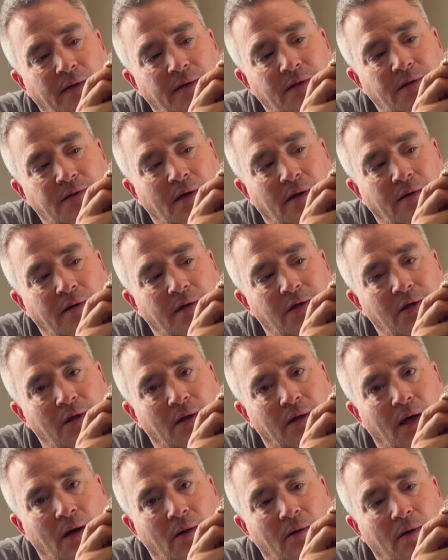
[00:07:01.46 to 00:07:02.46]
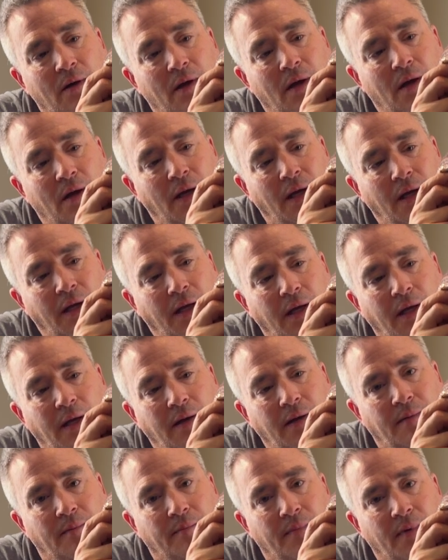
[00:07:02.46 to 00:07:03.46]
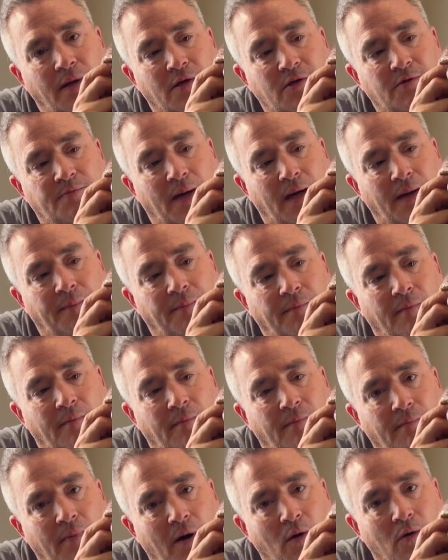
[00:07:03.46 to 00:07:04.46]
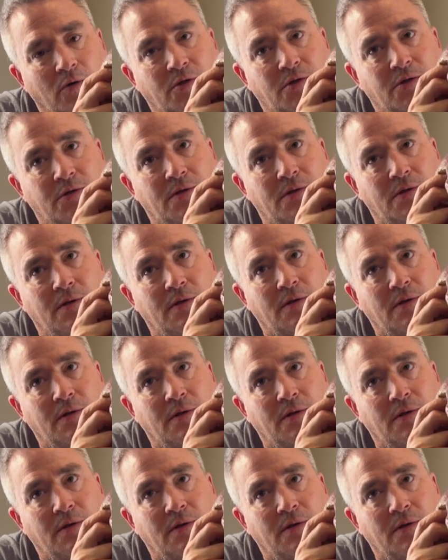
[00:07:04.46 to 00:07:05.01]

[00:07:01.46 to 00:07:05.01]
starting to chill out. He is my most,